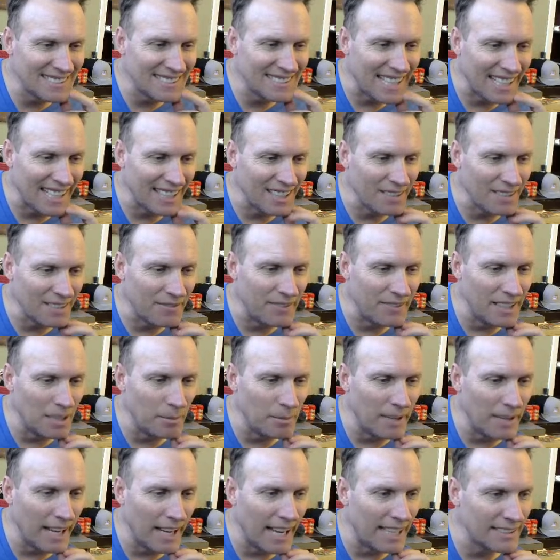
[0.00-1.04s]
not a good fib,
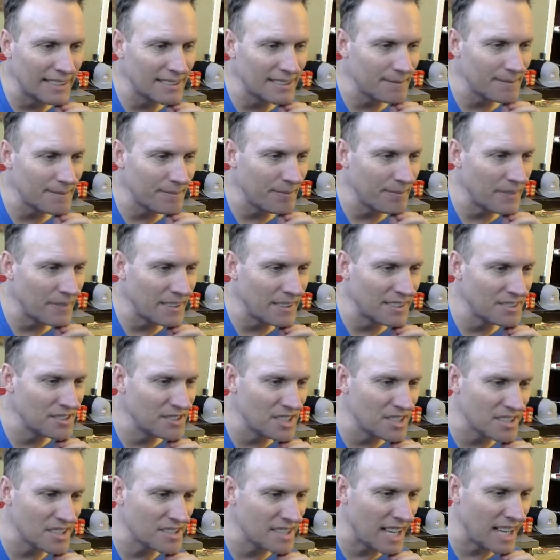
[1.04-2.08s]
guys. This is
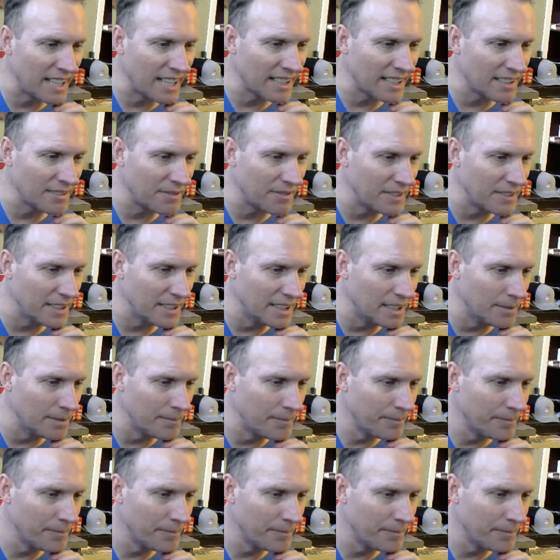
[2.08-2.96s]
just not a good fib.